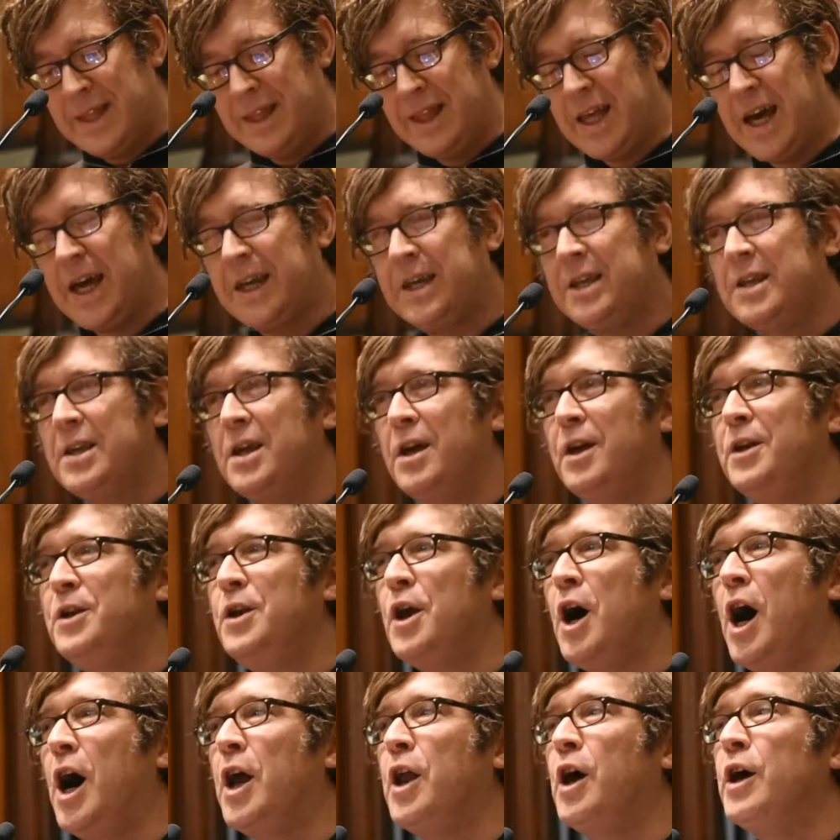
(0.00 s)
Let
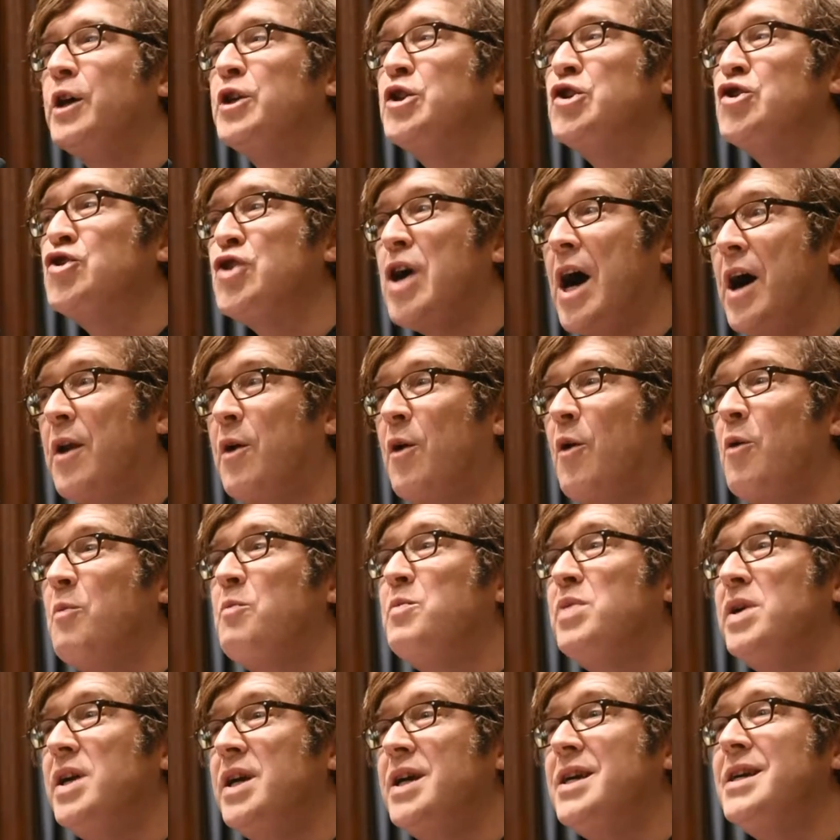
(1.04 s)
not a shadow
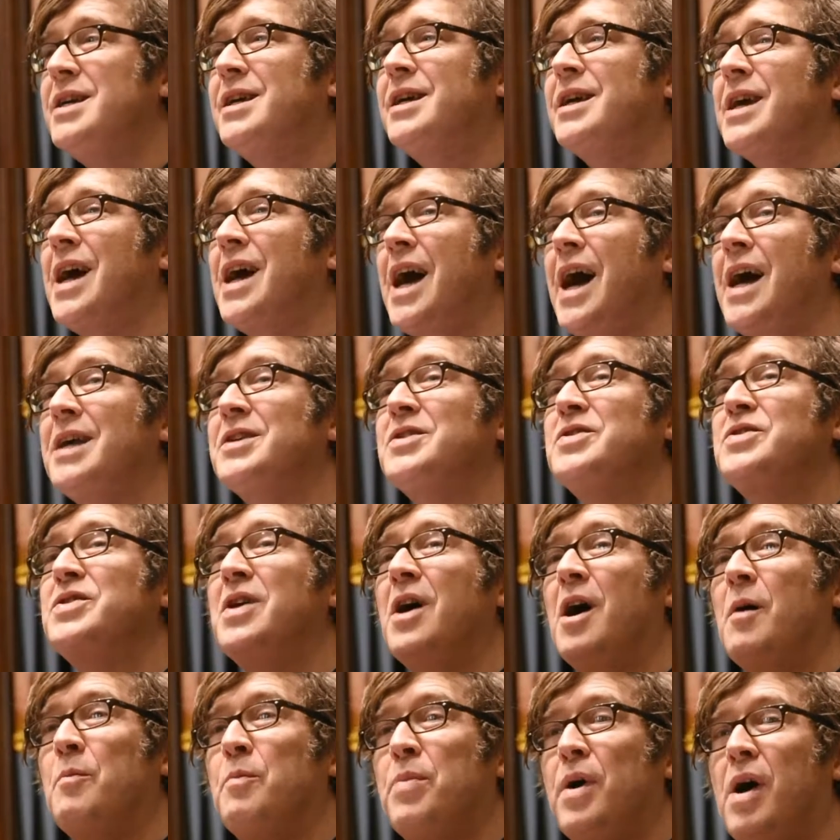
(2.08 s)
be cast
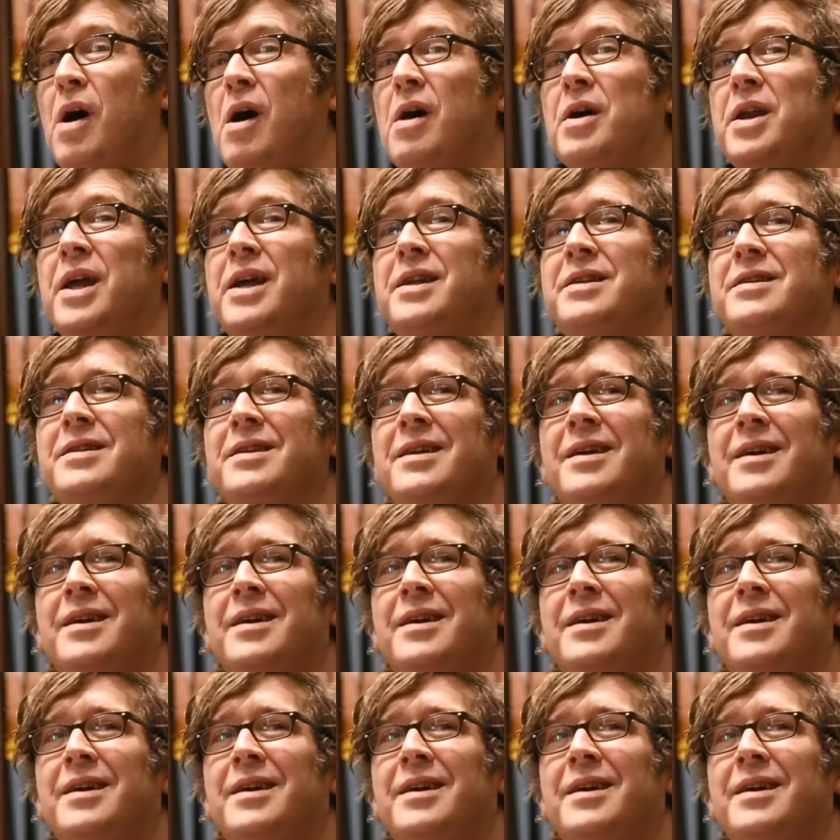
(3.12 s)
upon it,